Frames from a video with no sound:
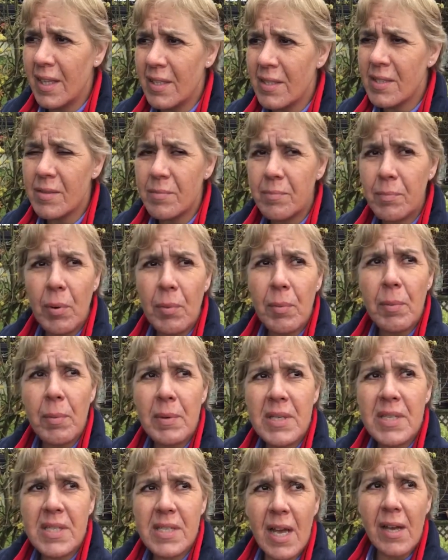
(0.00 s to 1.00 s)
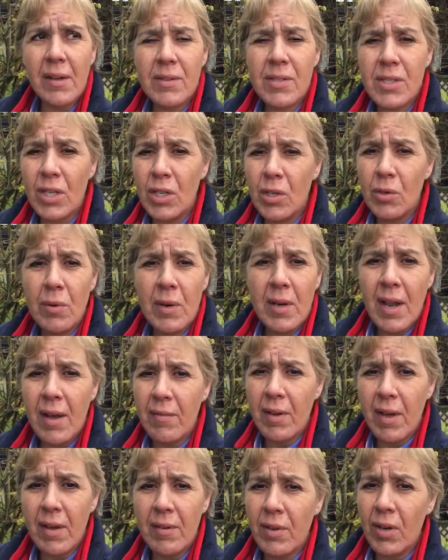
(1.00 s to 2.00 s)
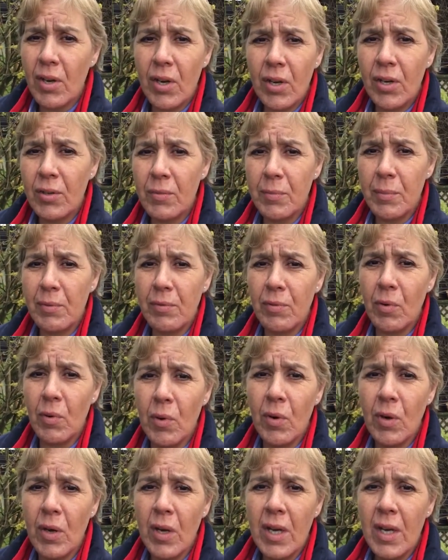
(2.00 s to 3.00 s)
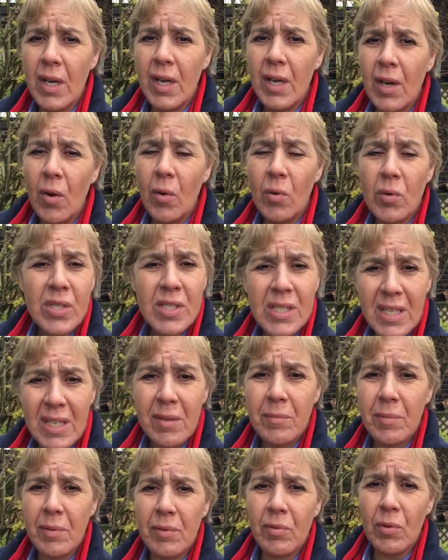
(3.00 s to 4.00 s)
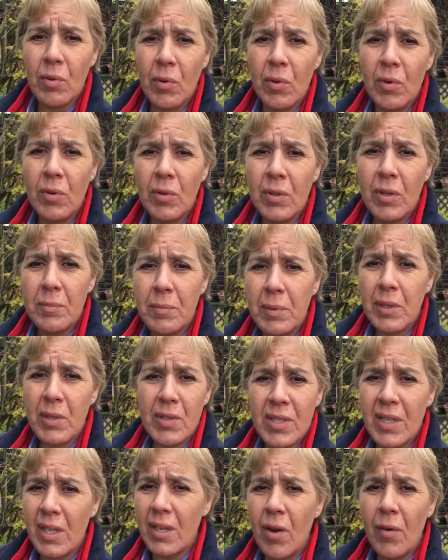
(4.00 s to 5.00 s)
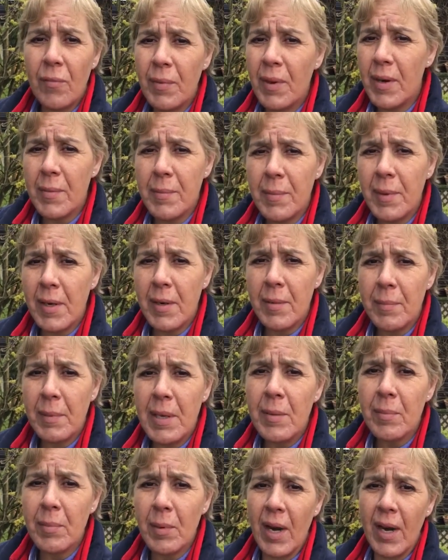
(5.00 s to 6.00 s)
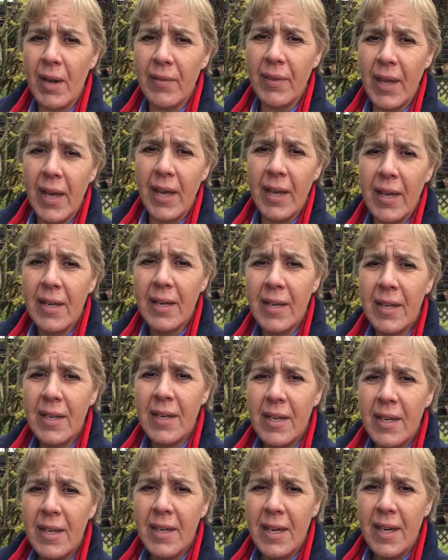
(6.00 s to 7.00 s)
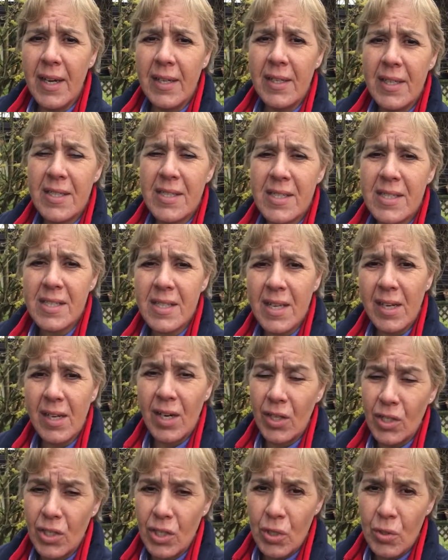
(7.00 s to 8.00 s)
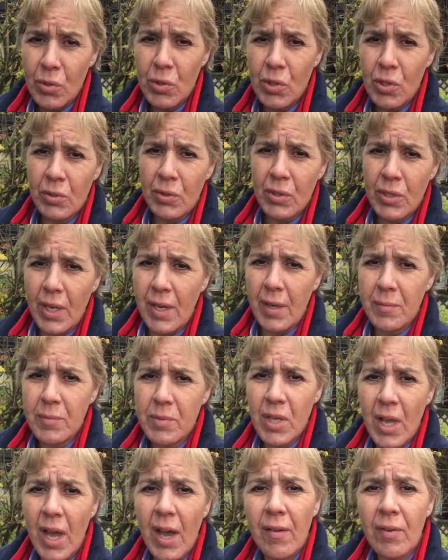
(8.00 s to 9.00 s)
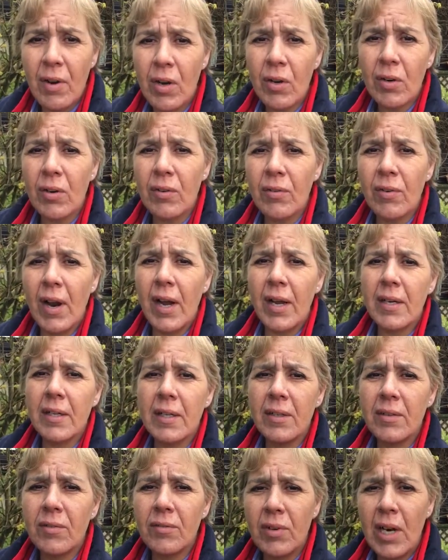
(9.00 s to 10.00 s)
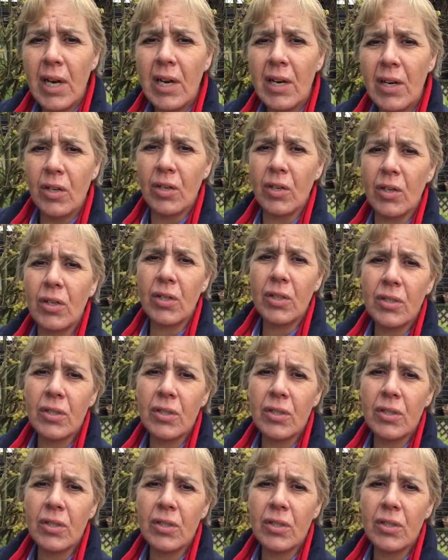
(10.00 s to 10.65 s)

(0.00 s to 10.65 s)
There's probably sounds that you've never ever heard before or seen before, because there are not very many people out there. And this is an unusual time. So have a look around and really look.